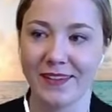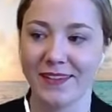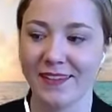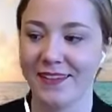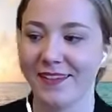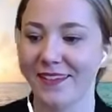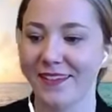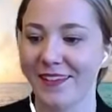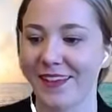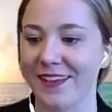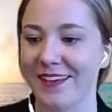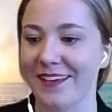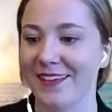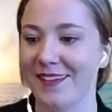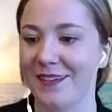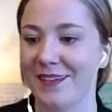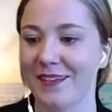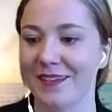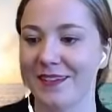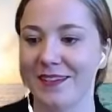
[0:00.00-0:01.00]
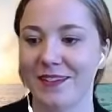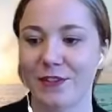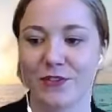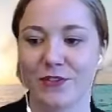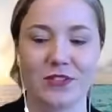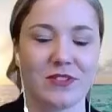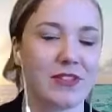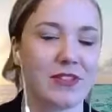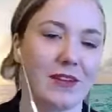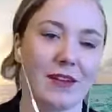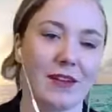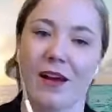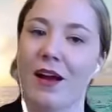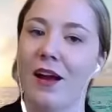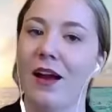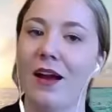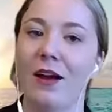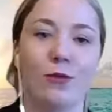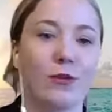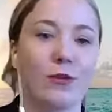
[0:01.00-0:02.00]
like, you're just like,
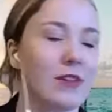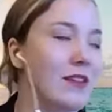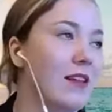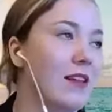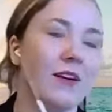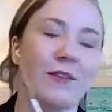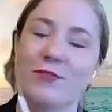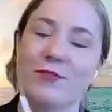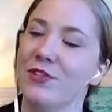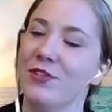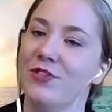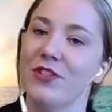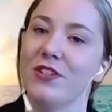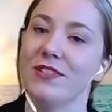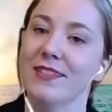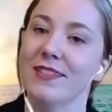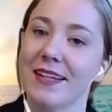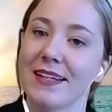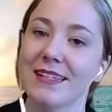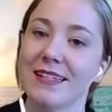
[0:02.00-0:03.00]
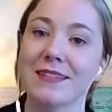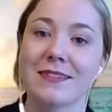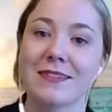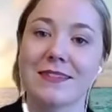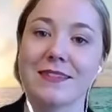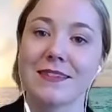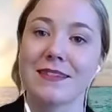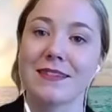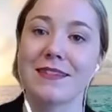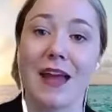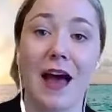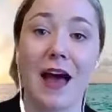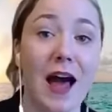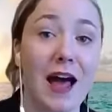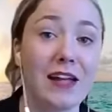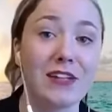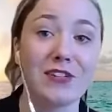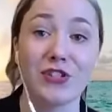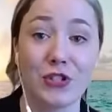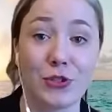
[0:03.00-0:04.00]
I would love to just like
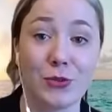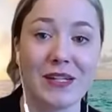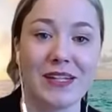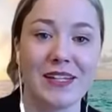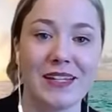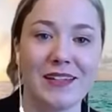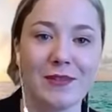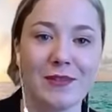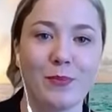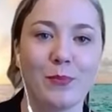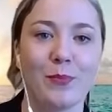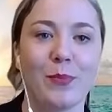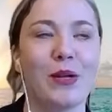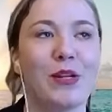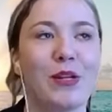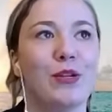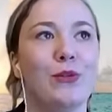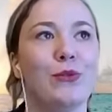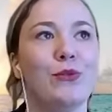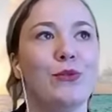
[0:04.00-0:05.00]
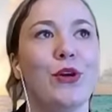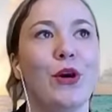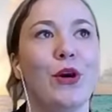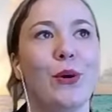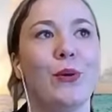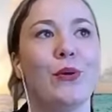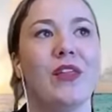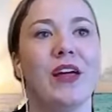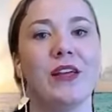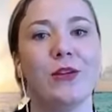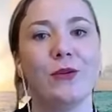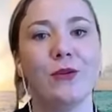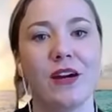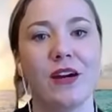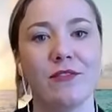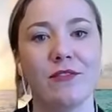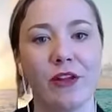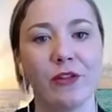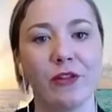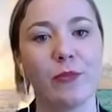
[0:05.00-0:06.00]
not do it, but you know that you have
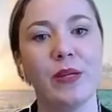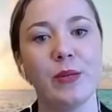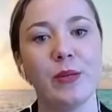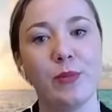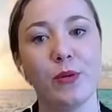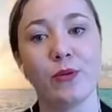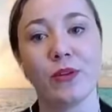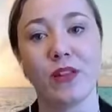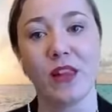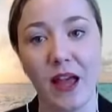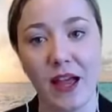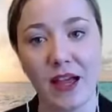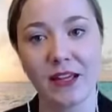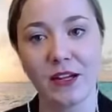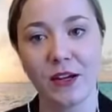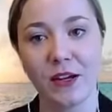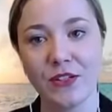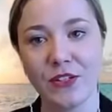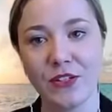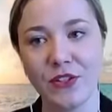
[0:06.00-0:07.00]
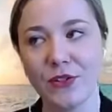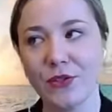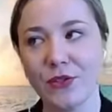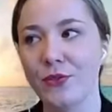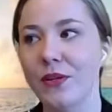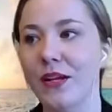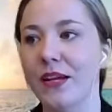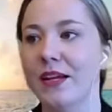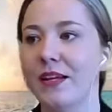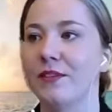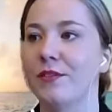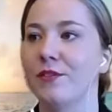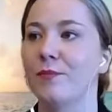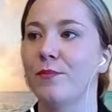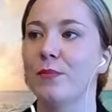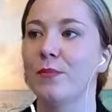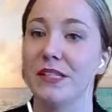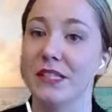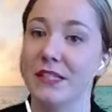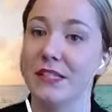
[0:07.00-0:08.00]
other people relying on you and
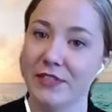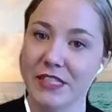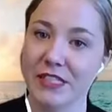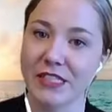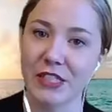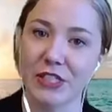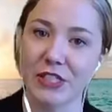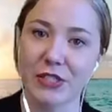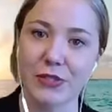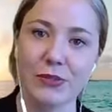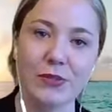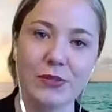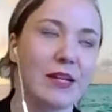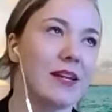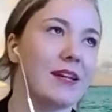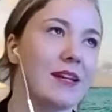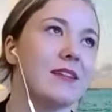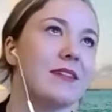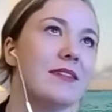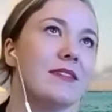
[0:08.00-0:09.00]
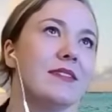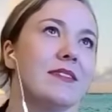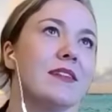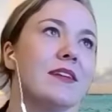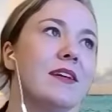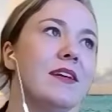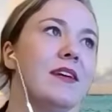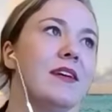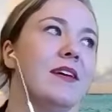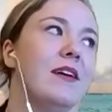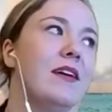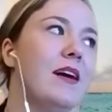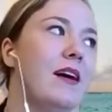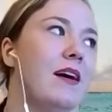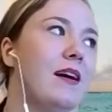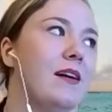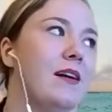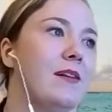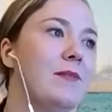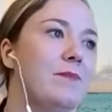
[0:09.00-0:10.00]
believing in you, and
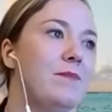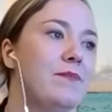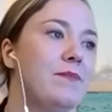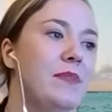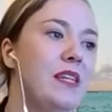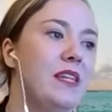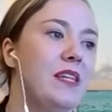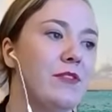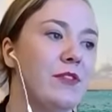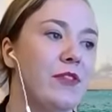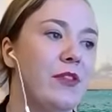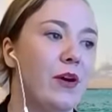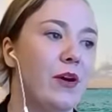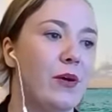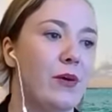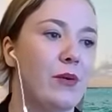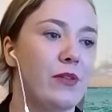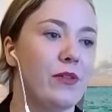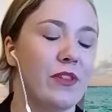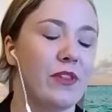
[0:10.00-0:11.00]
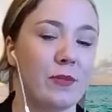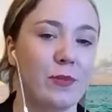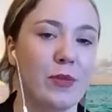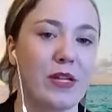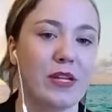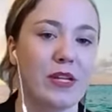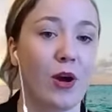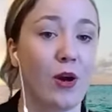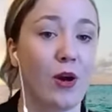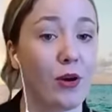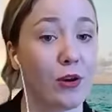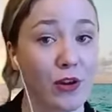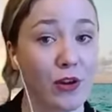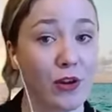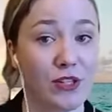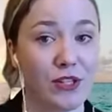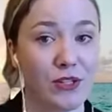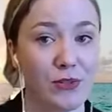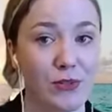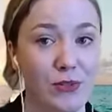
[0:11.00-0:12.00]
even though they're being hard on
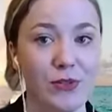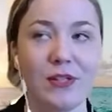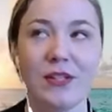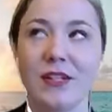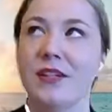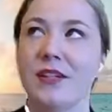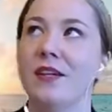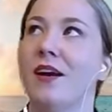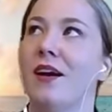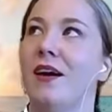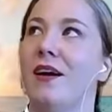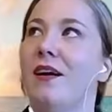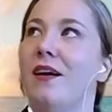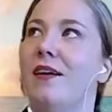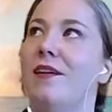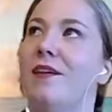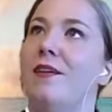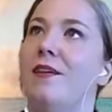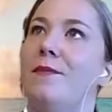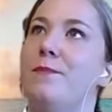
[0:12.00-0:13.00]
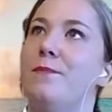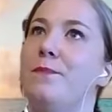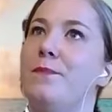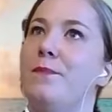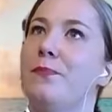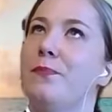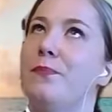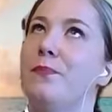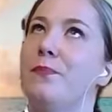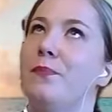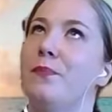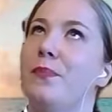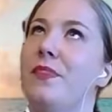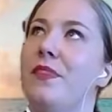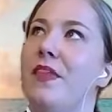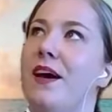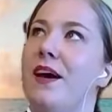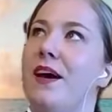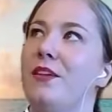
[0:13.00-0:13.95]
you, that you